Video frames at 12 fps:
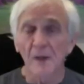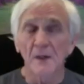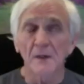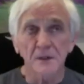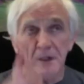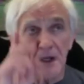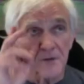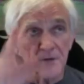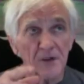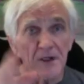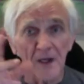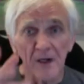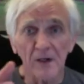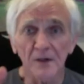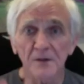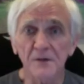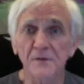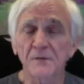She actually had,
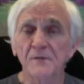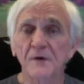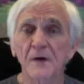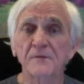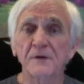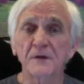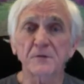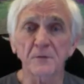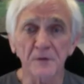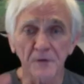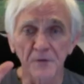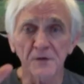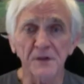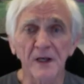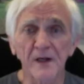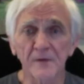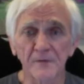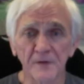she's very visual too. She
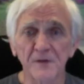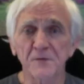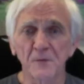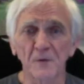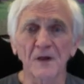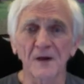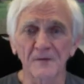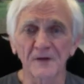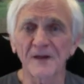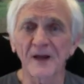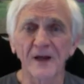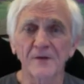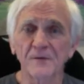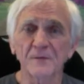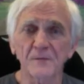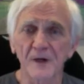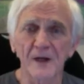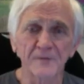had a visual of it. I don't,
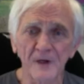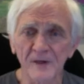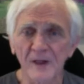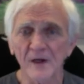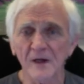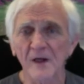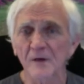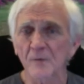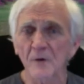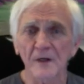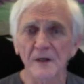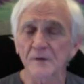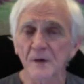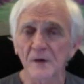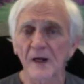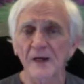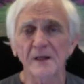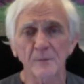when I've done that kind of work, I don't know,
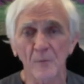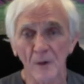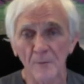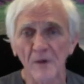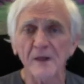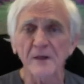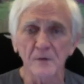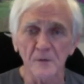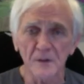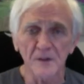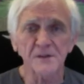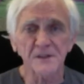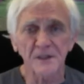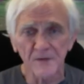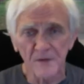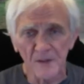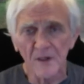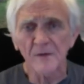I get more, I'm like you,
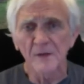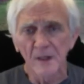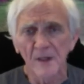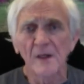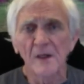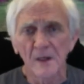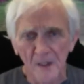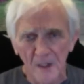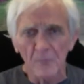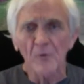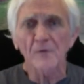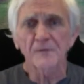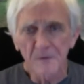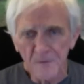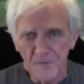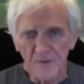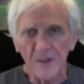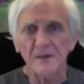clairsentient. I, I more feel
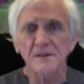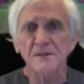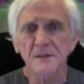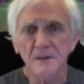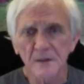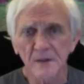things.